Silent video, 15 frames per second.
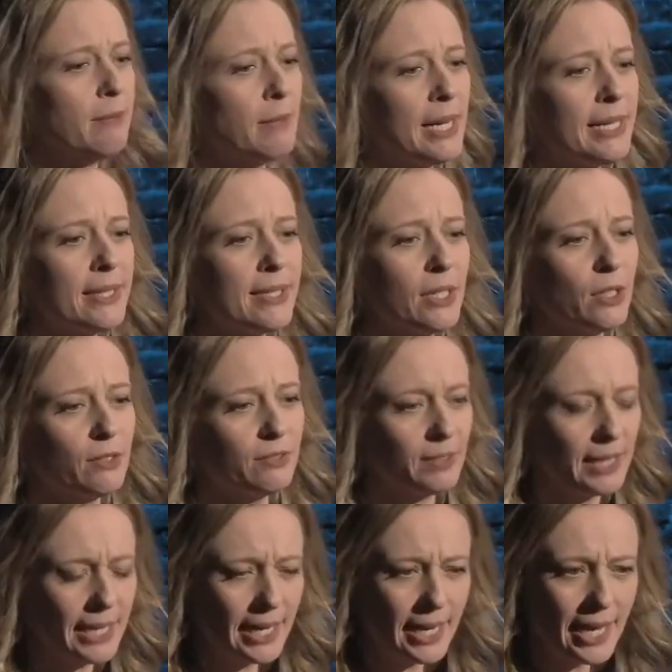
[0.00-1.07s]
myself
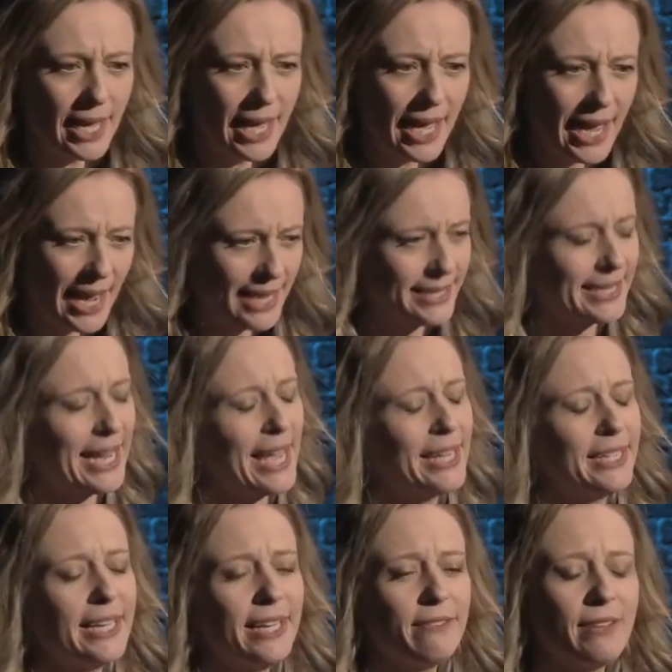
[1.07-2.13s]
as a
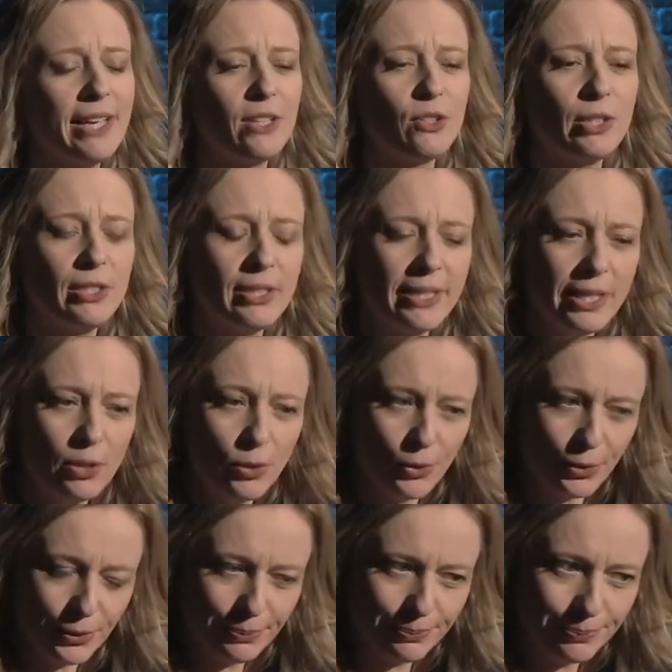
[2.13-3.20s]
candidate for entry into their order.